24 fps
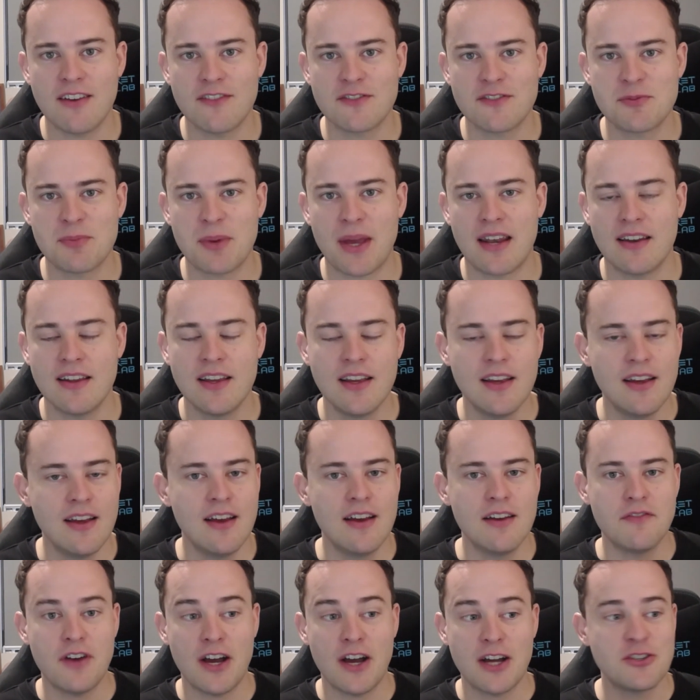I've spent
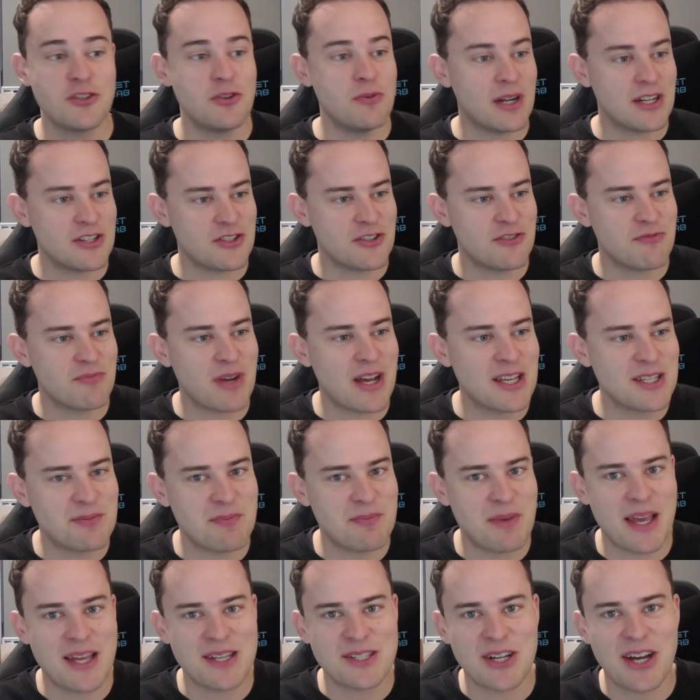far too much of my
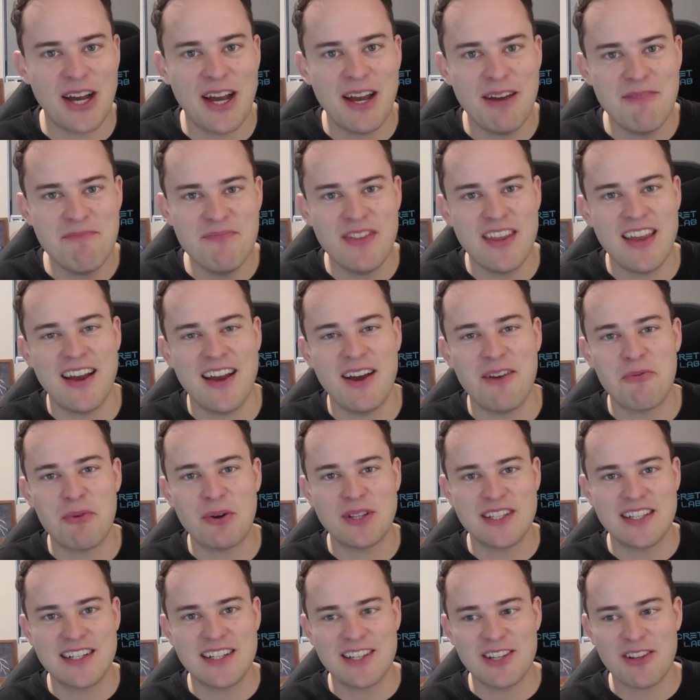spare time, what
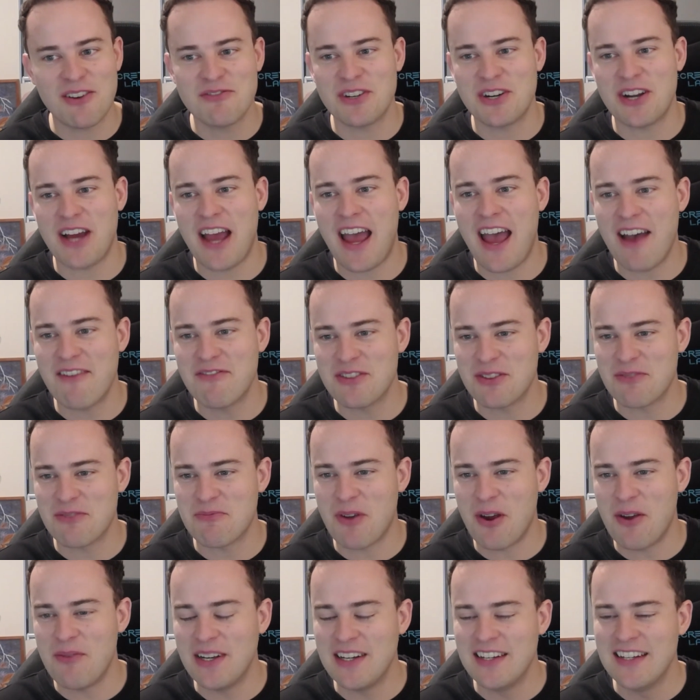little of it I have at the
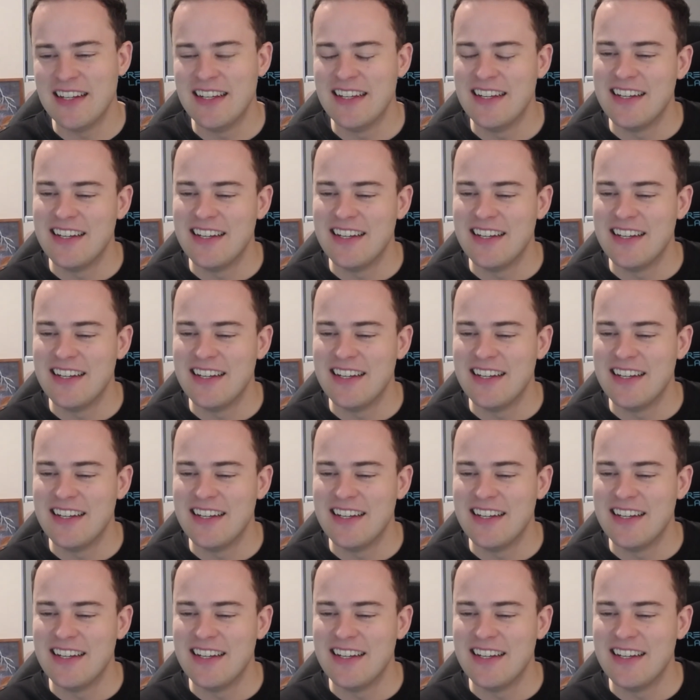moment,